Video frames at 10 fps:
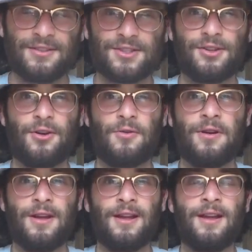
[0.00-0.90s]

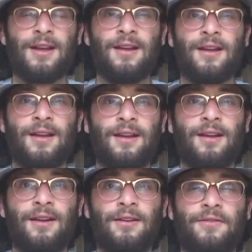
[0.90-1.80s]
So
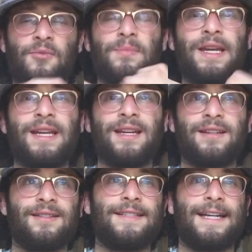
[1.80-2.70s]
for me,
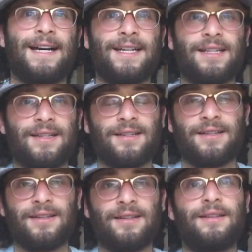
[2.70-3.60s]
diet
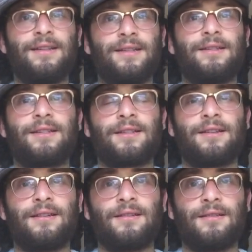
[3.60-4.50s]

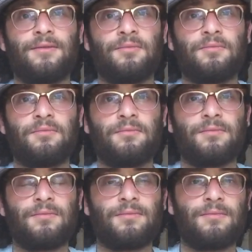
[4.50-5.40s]
is
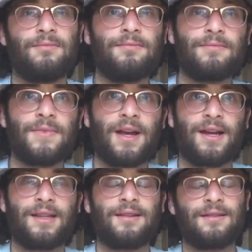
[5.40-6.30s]

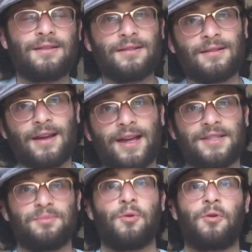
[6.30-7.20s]
not
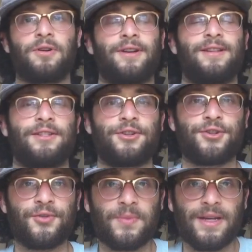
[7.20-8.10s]
as important as it
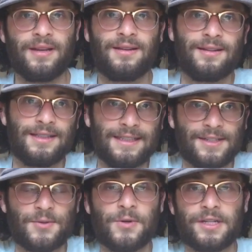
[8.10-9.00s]
should be, I
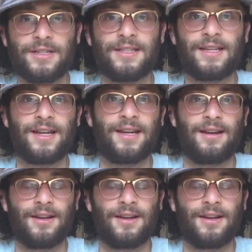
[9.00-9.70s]
guess one could say.